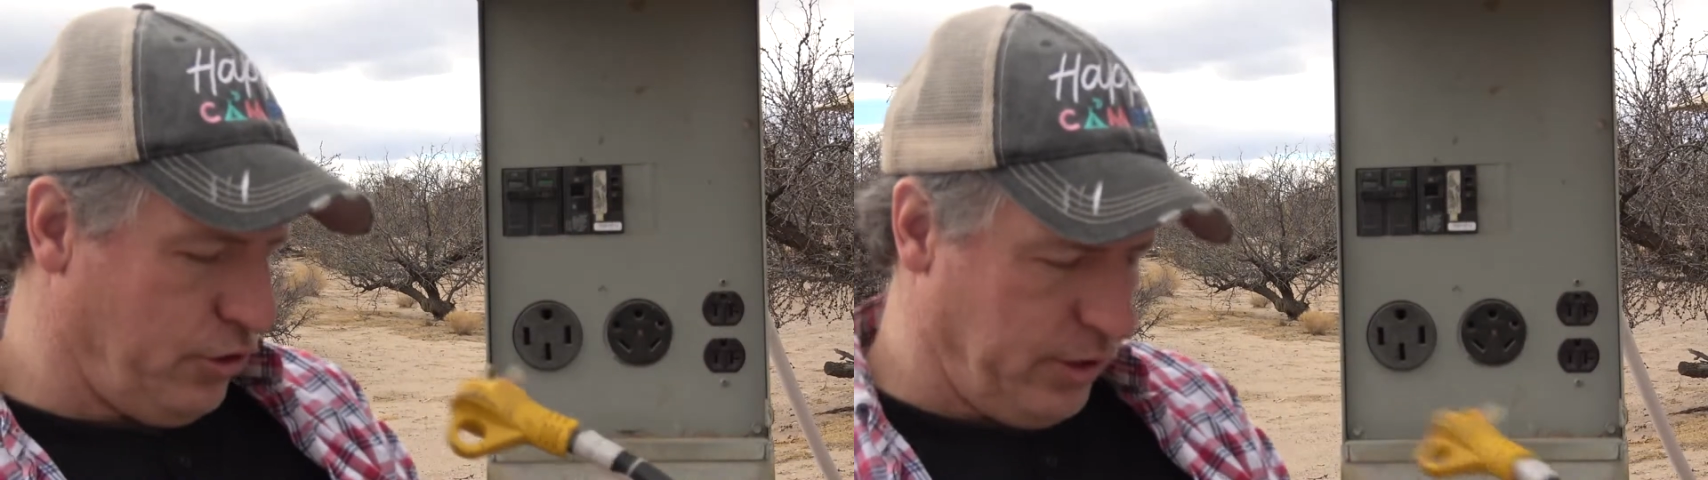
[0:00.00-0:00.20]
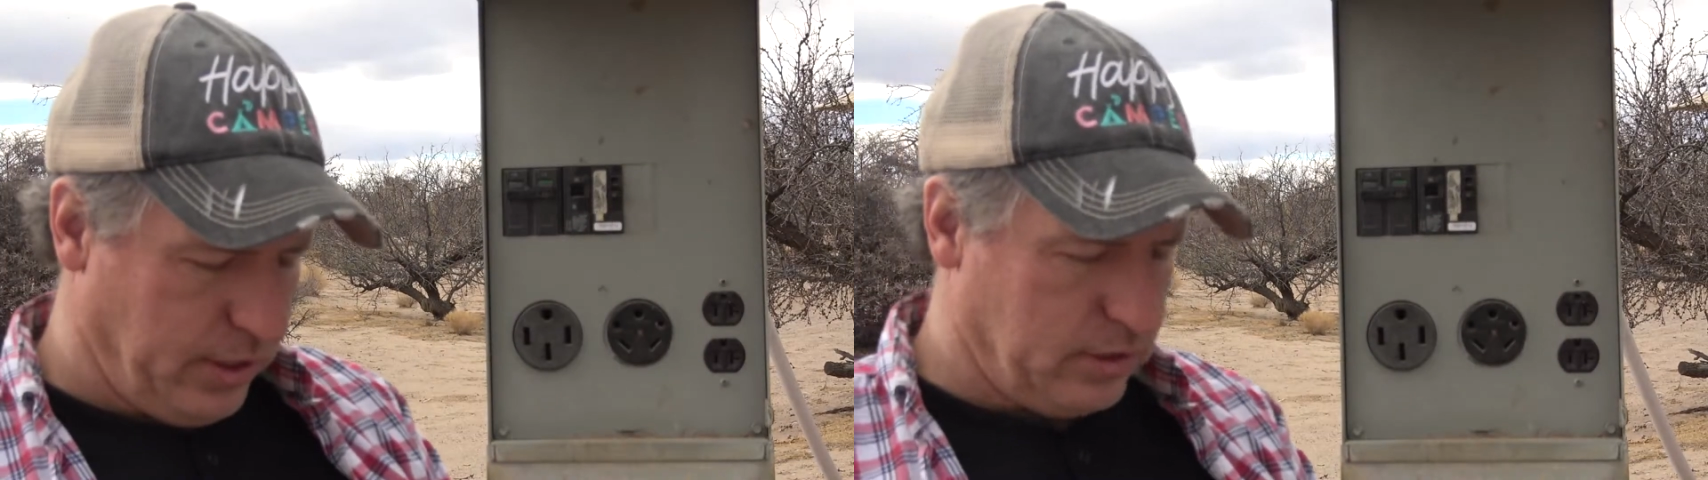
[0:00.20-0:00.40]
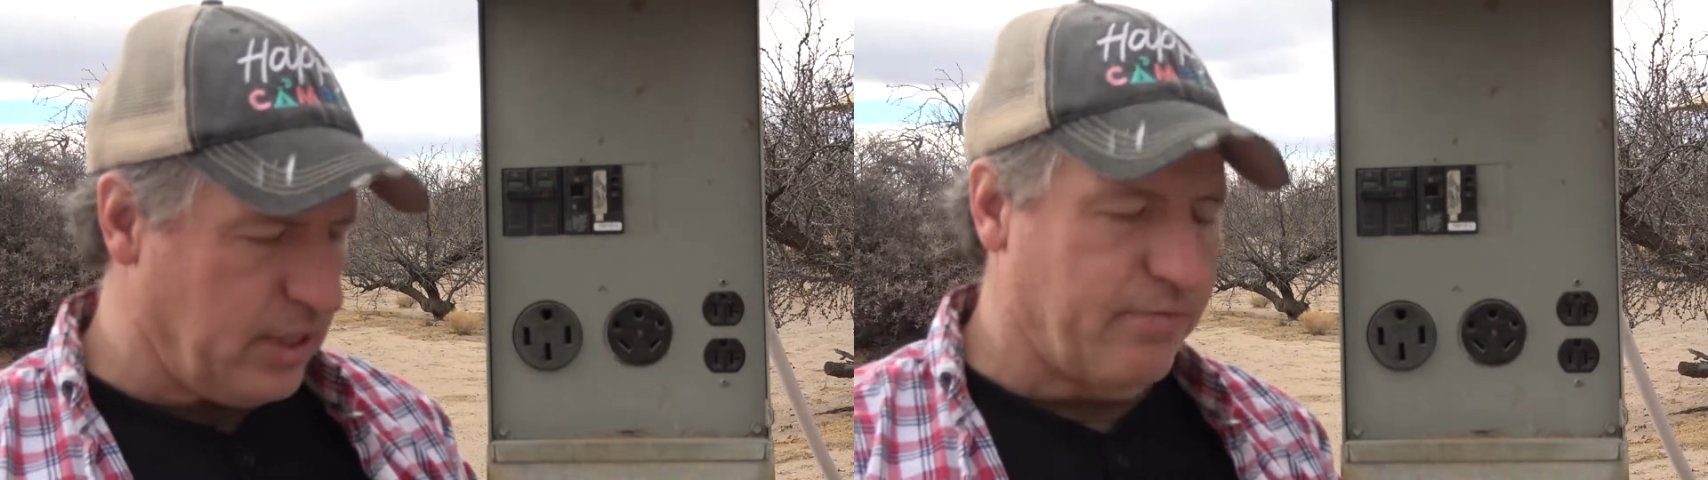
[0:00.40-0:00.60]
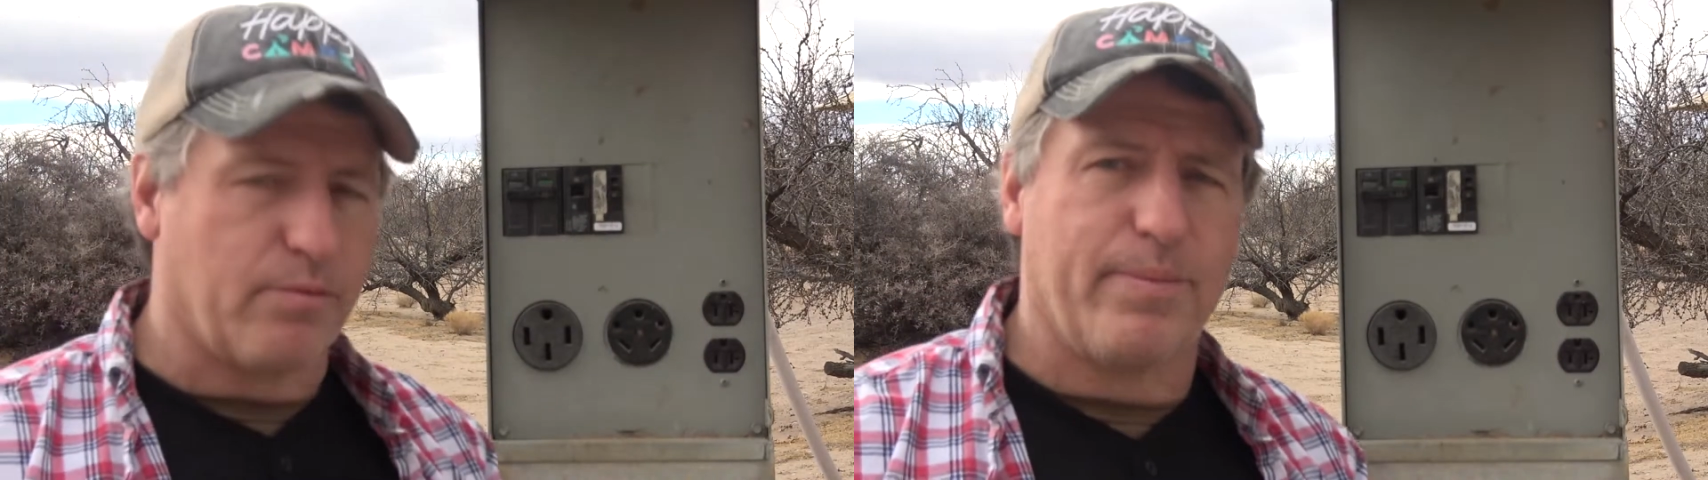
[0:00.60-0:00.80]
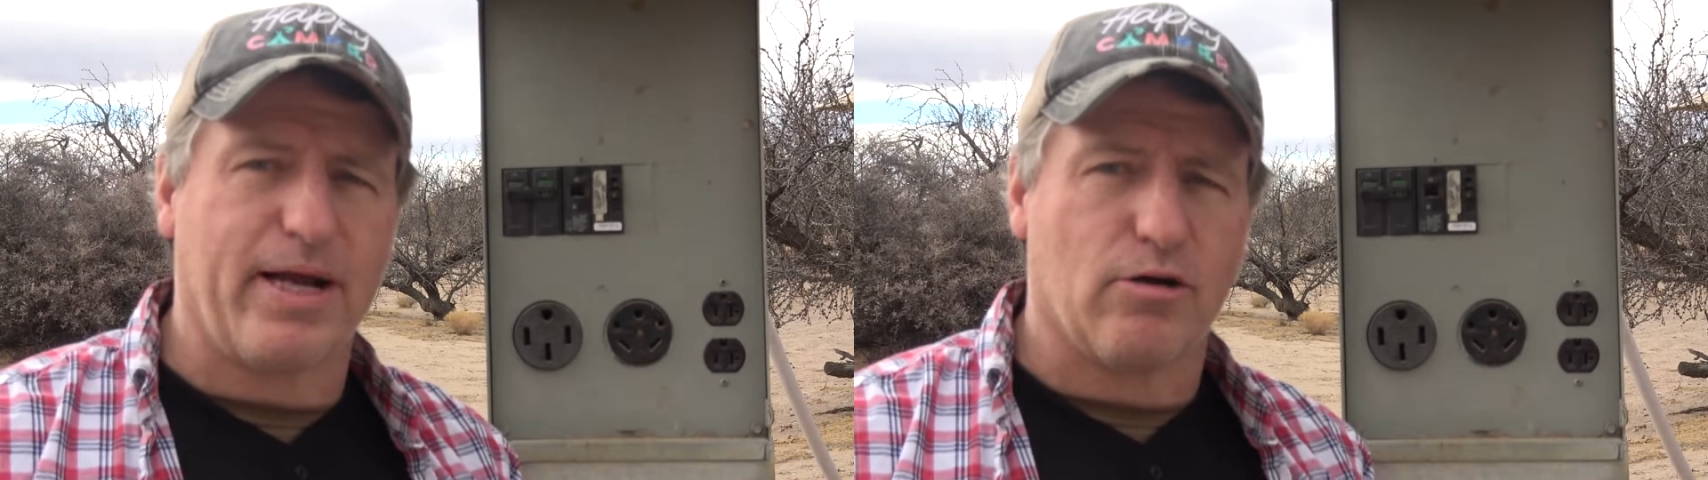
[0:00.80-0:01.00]
chance have a
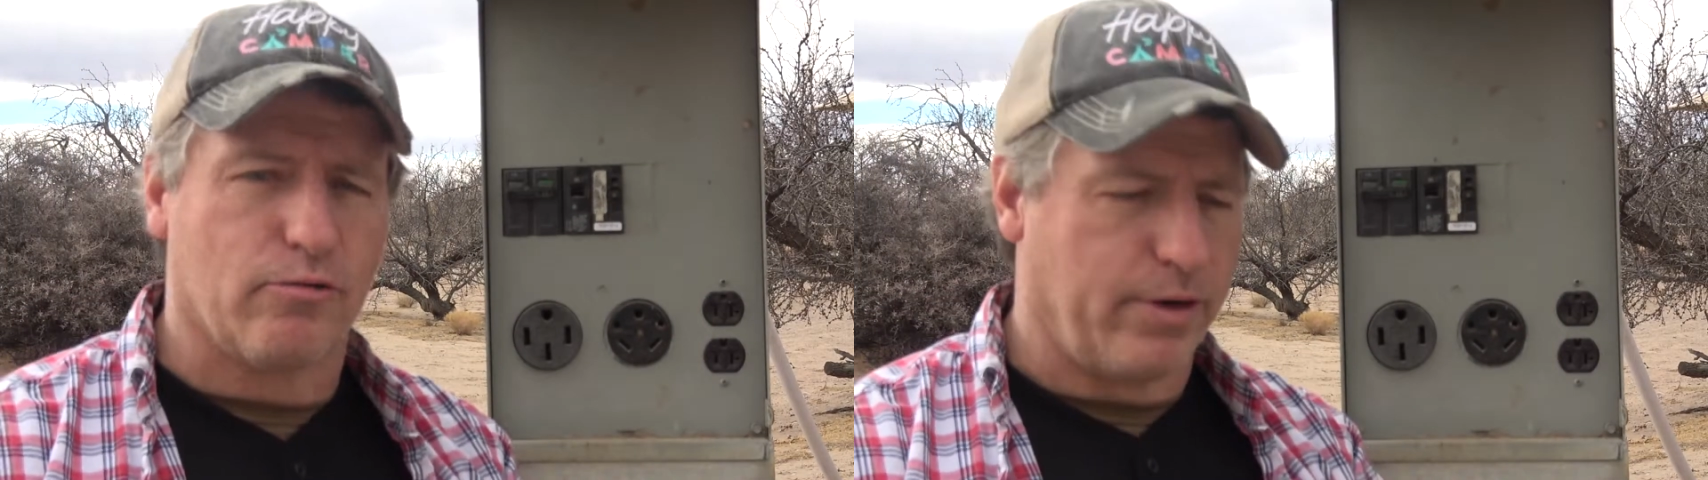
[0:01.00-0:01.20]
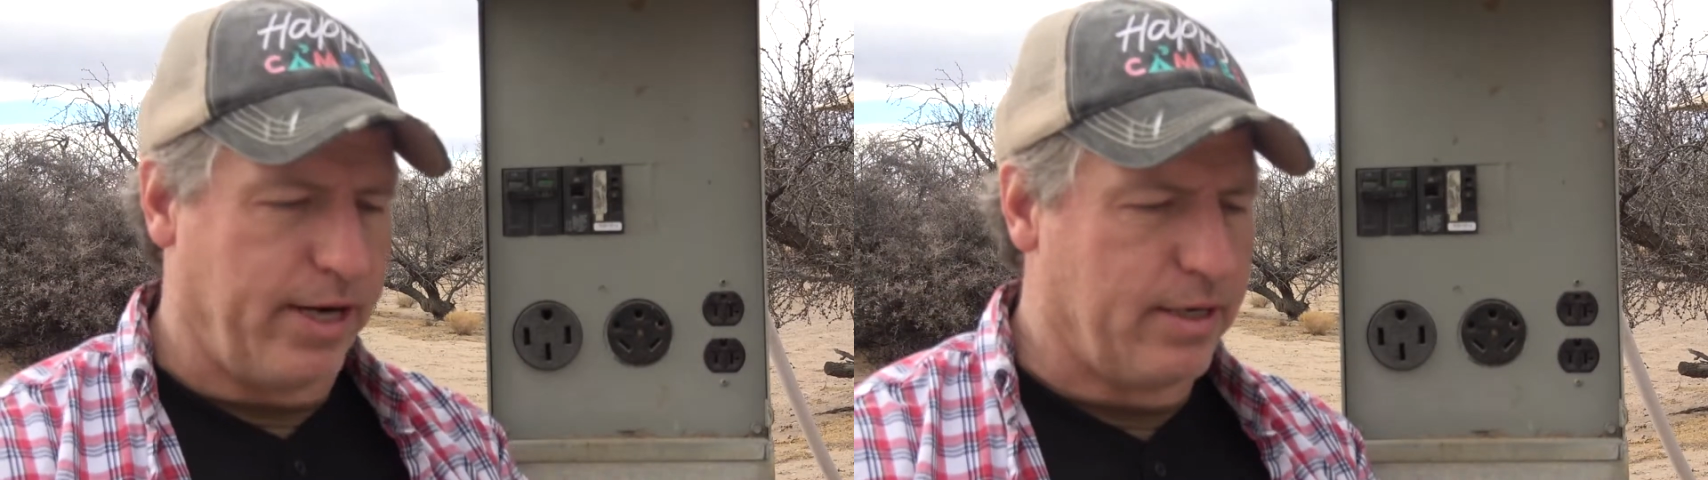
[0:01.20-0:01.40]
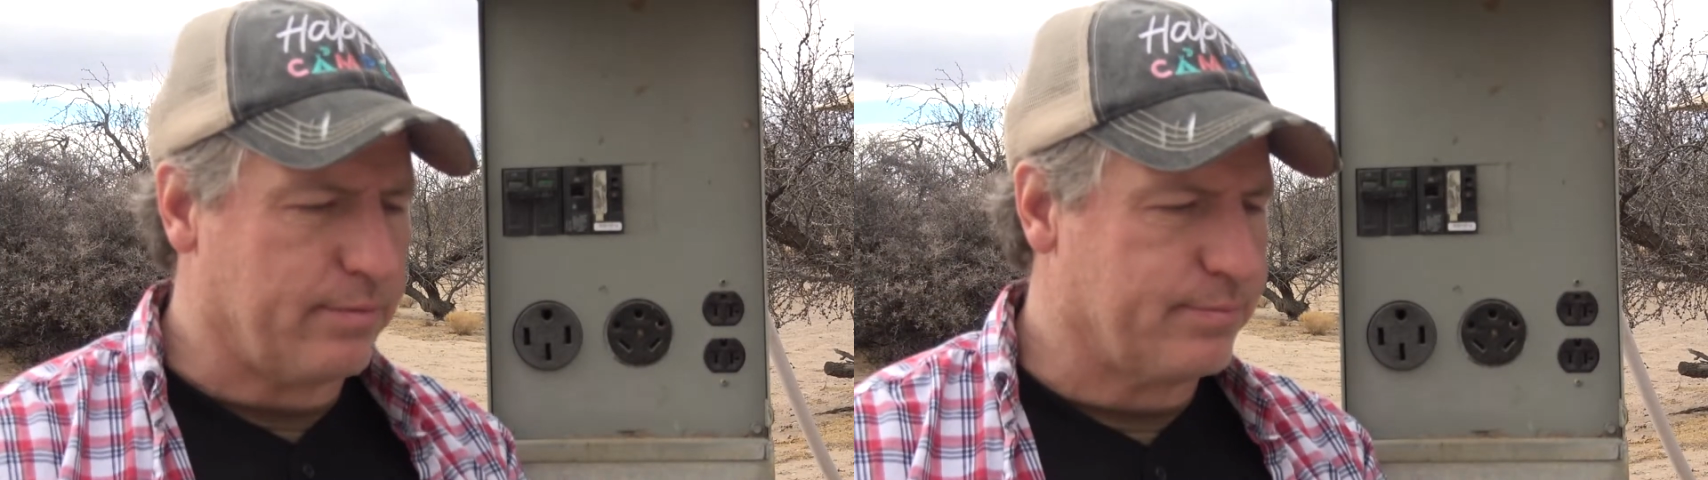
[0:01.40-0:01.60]
bigger rig